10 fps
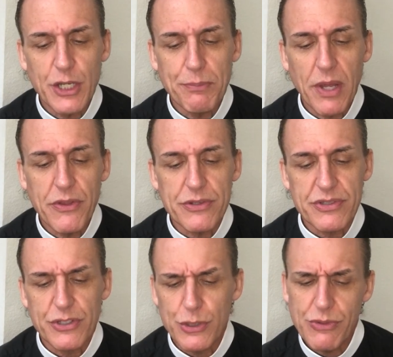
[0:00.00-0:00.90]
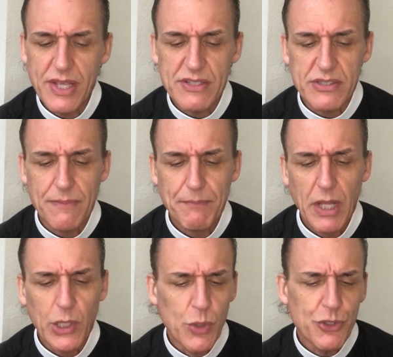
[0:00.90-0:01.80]
to your brothers, do this
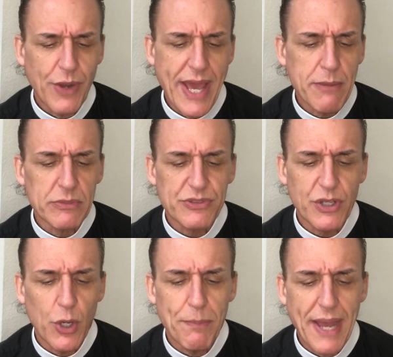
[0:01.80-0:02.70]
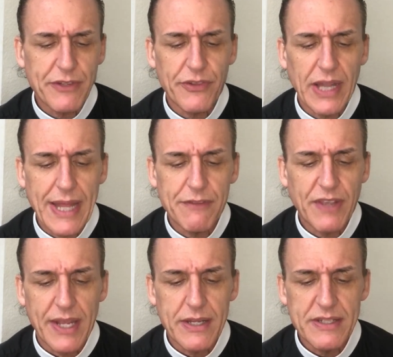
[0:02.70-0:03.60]
Load your animals and go back to the land of
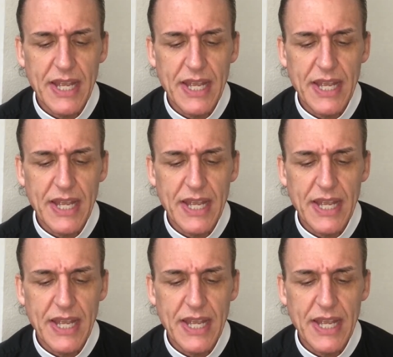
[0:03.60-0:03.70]
Canaan.